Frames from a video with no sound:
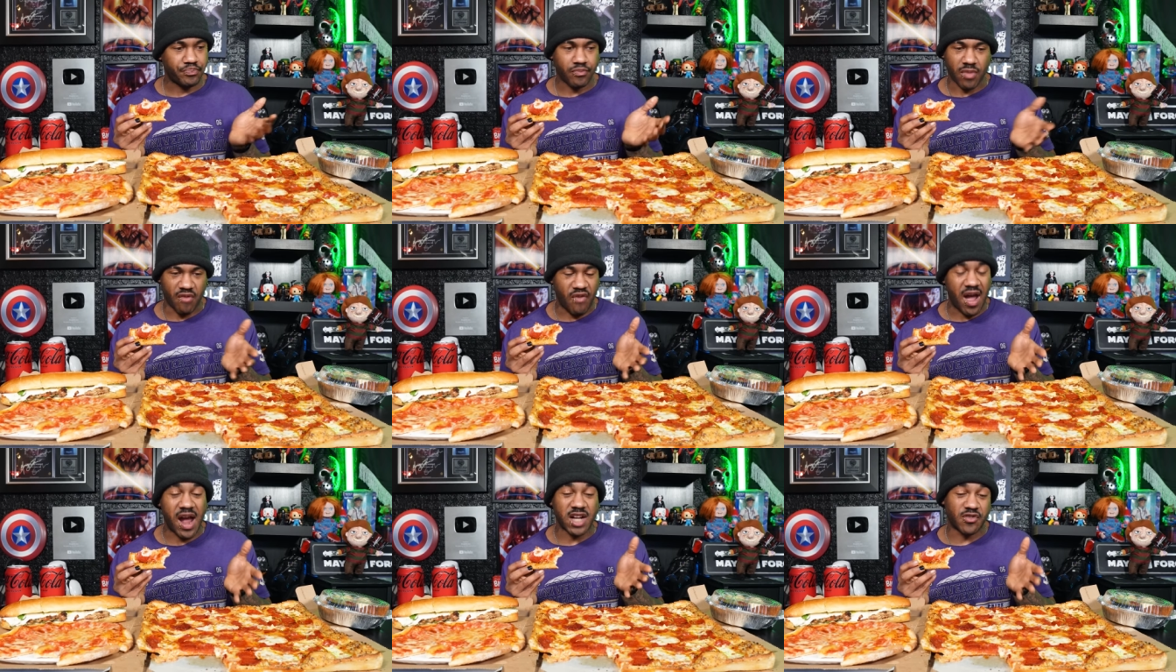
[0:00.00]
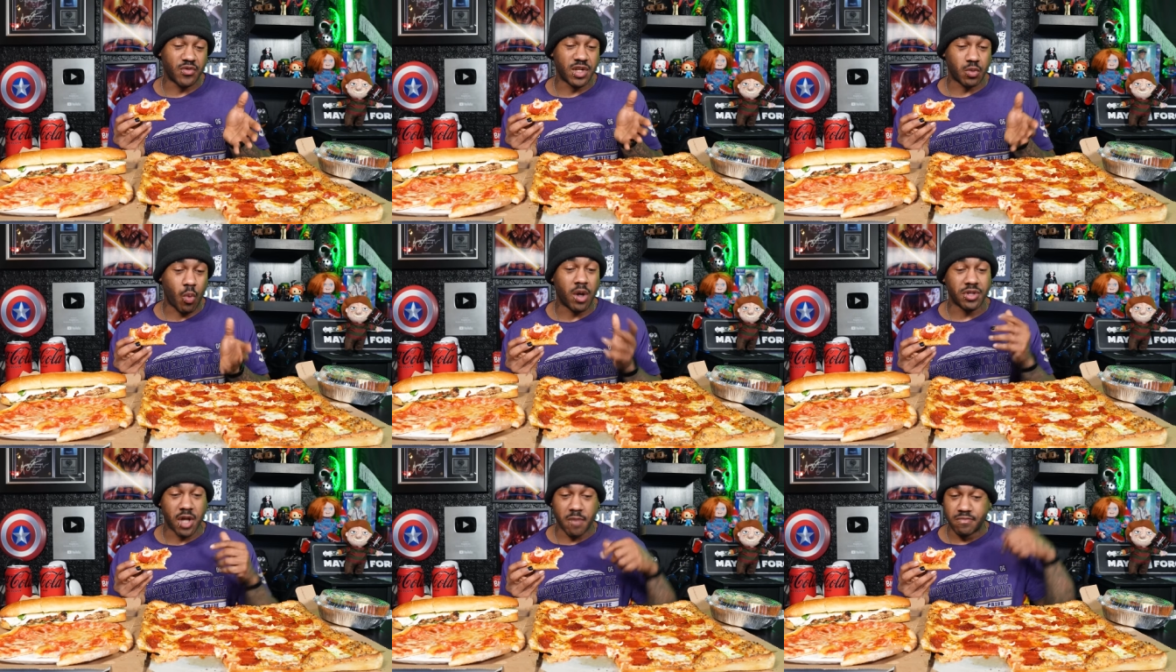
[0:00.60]
If I ask for this
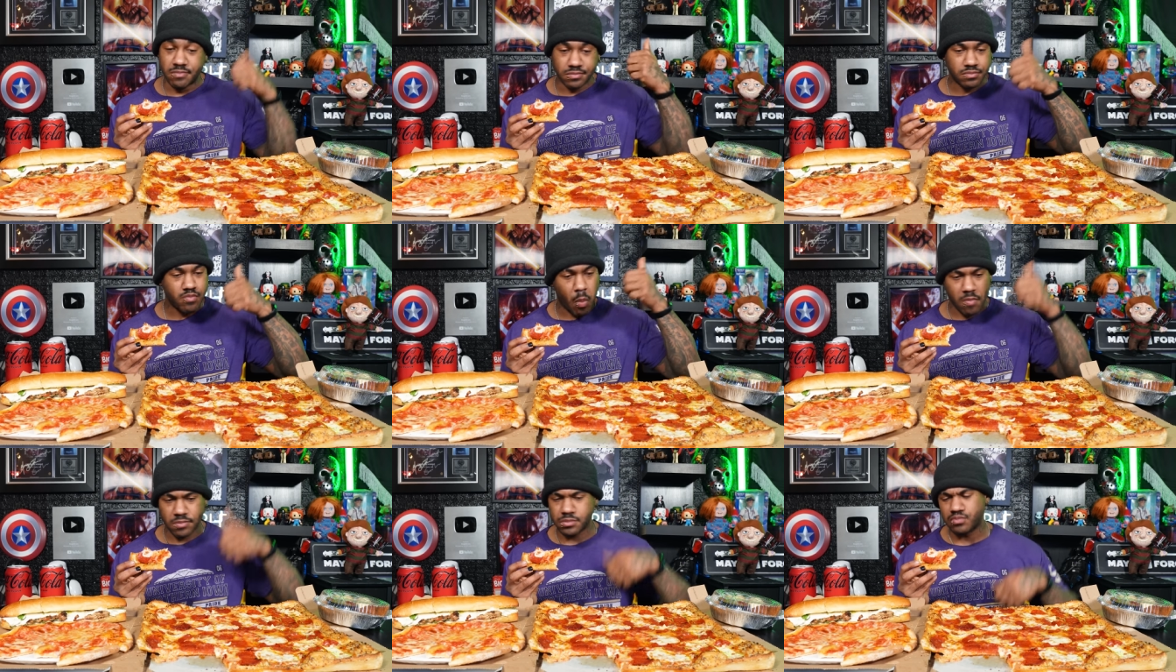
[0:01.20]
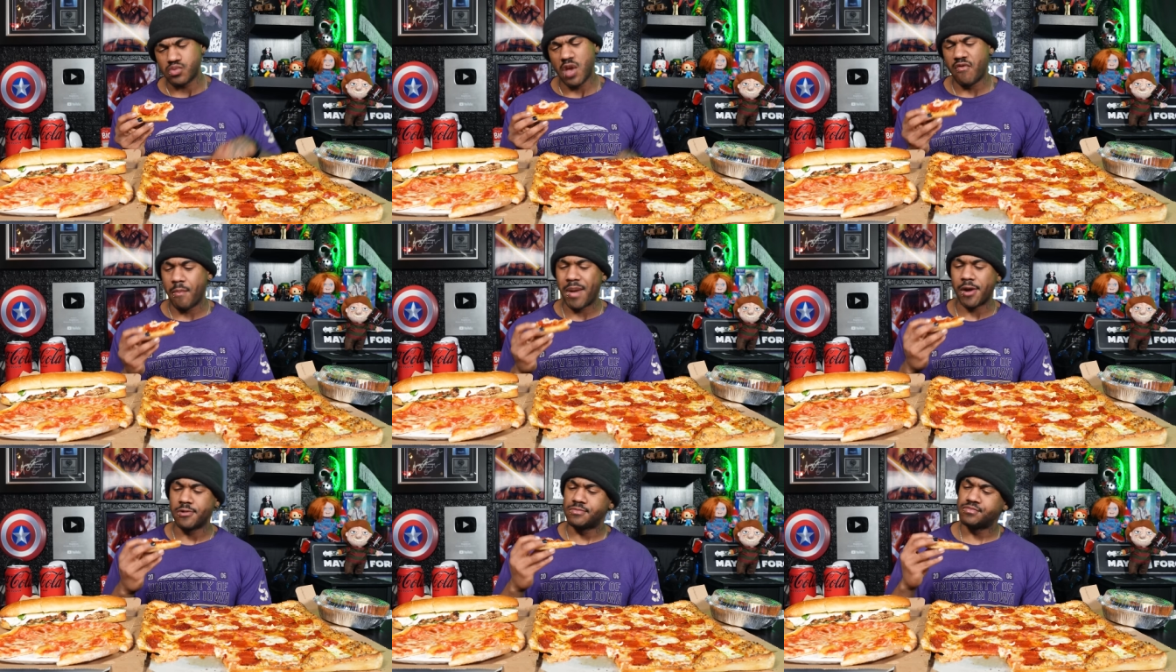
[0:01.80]
well done, even
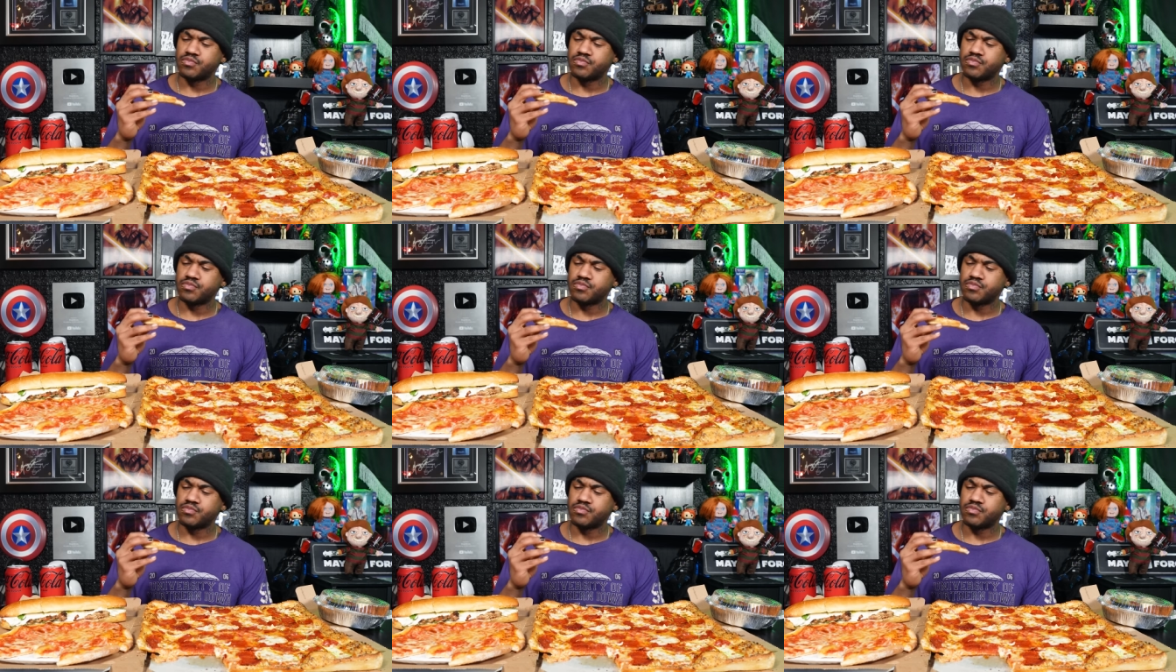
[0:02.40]
better.